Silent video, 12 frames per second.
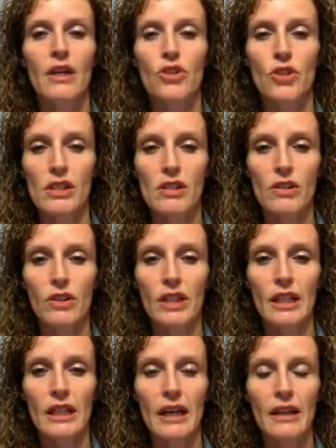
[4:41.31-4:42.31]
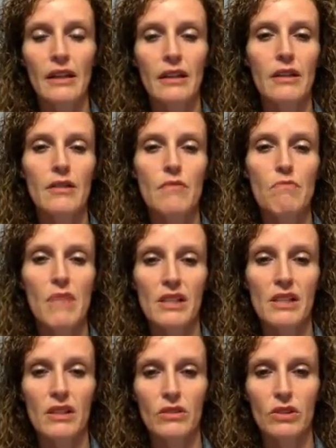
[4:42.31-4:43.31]
Just looking at it
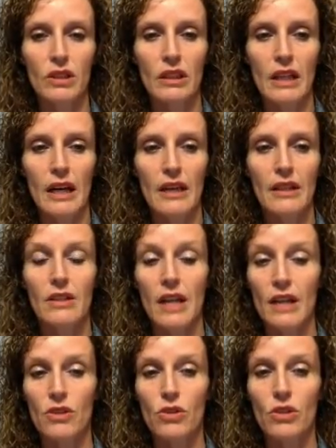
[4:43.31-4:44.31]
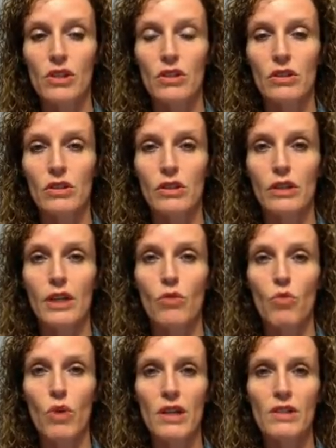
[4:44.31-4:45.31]
makes it look like non-traditional
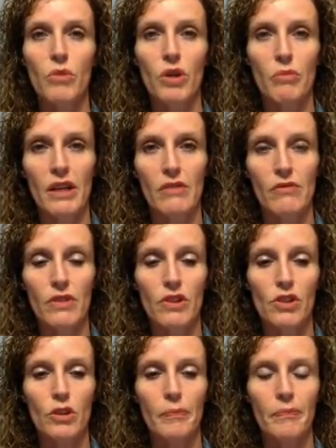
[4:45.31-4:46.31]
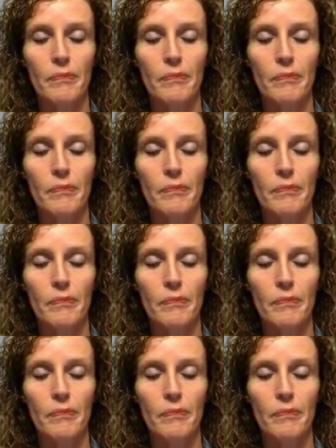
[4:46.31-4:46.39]
learning was more beneficial.